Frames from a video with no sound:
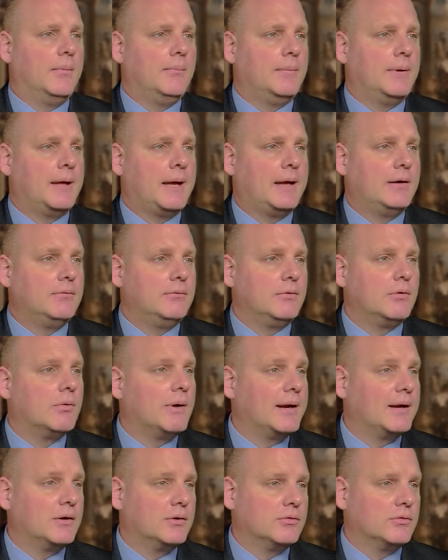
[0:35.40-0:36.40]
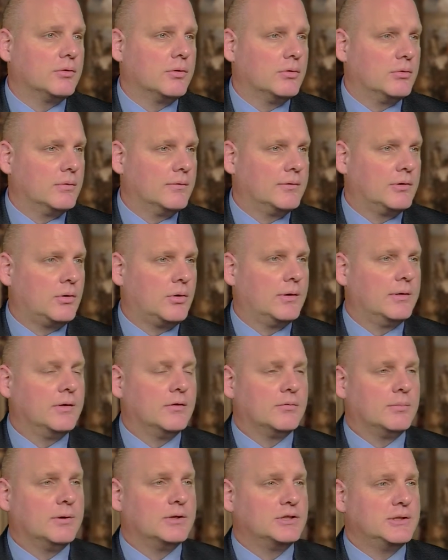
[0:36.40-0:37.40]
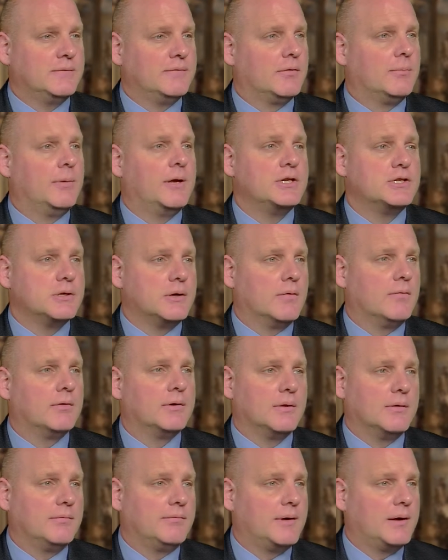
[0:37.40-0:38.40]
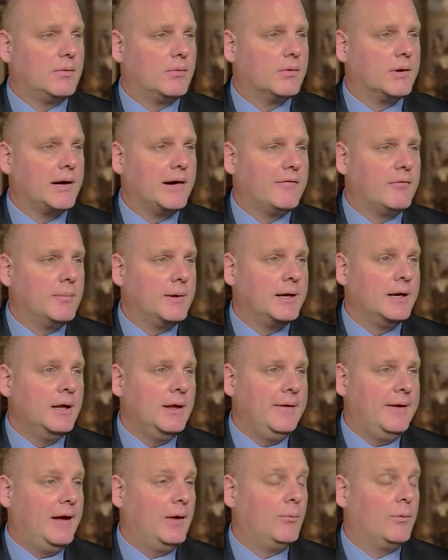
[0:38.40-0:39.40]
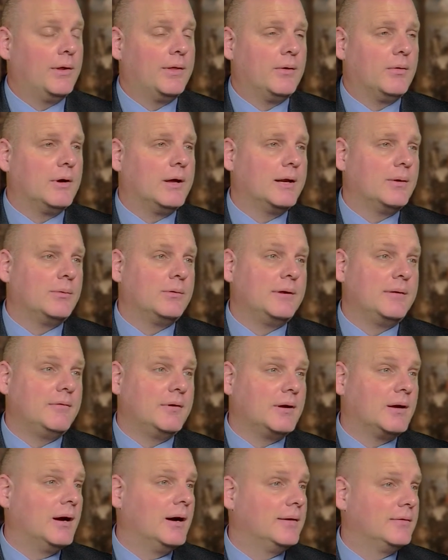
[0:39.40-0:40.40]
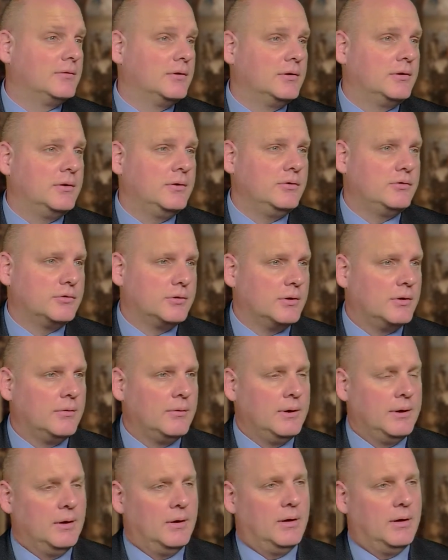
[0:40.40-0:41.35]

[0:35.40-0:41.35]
had great concerns over turning this much information over to the federal government and whether or not it was even constitutional.